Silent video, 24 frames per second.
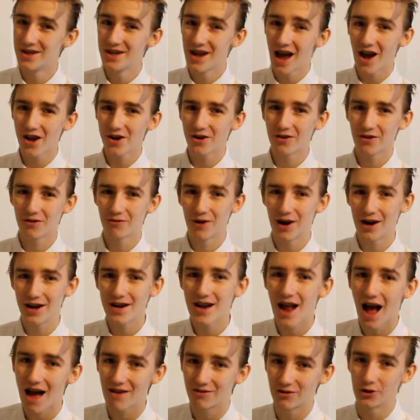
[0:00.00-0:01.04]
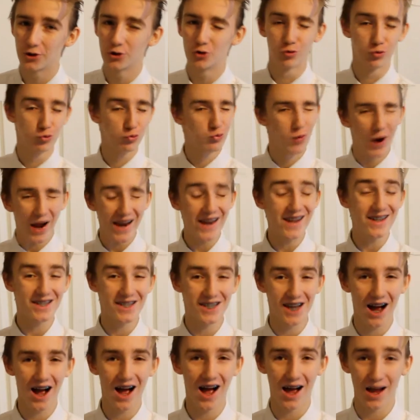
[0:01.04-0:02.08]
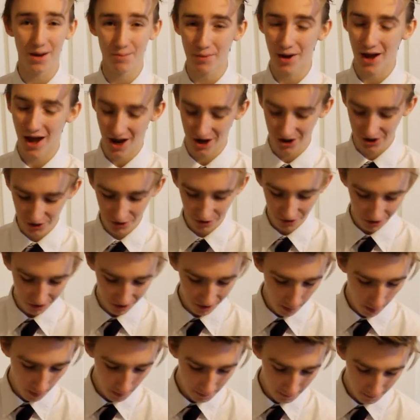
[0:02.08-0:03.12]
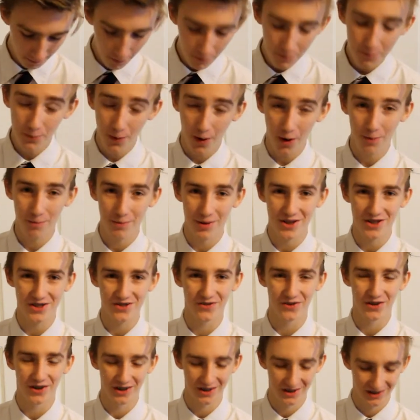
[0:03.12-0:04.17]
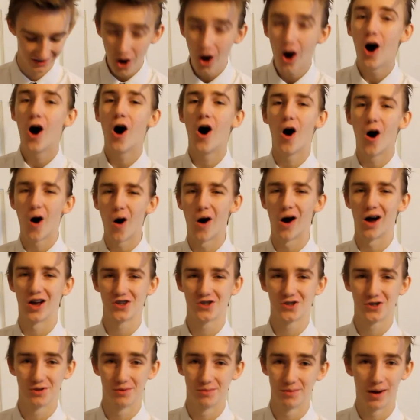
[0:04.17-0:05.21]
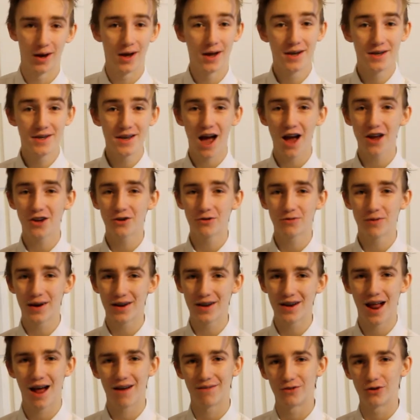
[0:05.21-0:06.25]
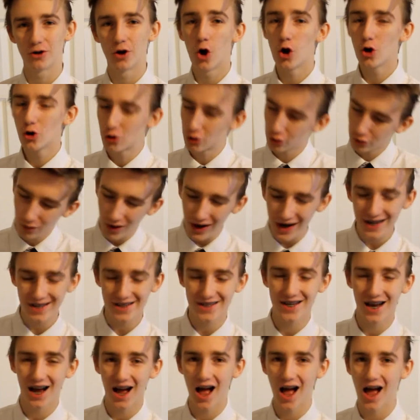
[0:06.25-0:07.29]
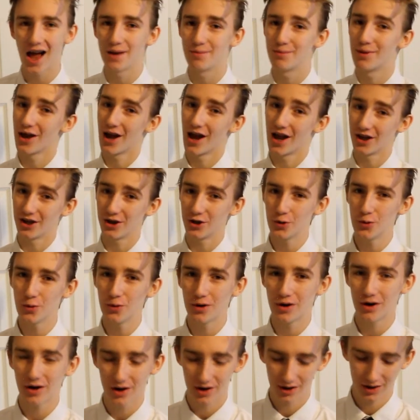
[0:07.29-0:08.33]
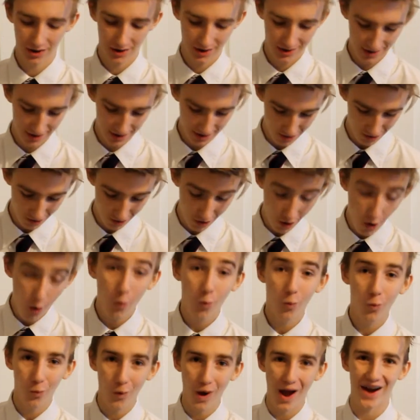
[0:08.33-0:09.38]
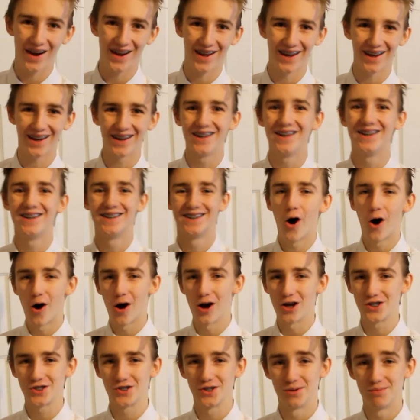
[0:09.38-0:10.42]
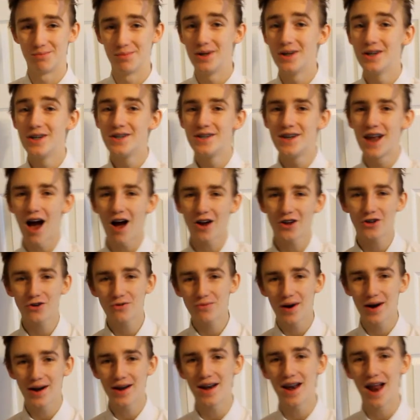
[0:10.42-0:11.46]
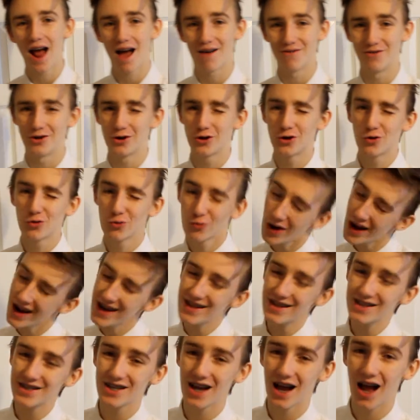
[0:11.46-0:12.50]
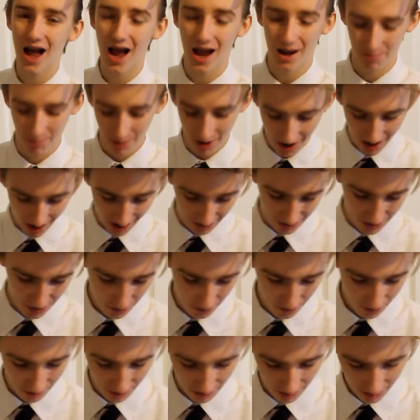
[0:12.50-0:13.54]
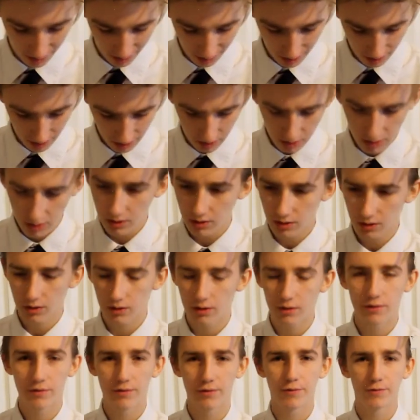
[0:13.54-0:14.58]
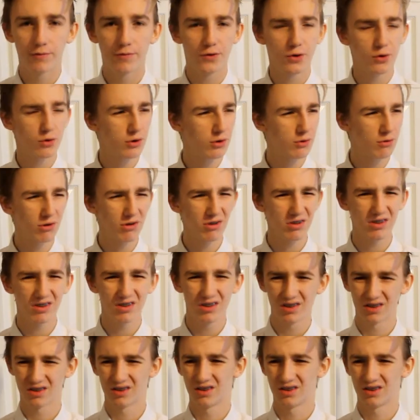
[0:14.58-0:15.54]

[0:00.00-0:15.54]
Now you're ready to have a great time at your bar mitzvah. Awesome! Now you're ready to have a great time at your wedding. Awesome! Now you're ready to have a great time at your funeral?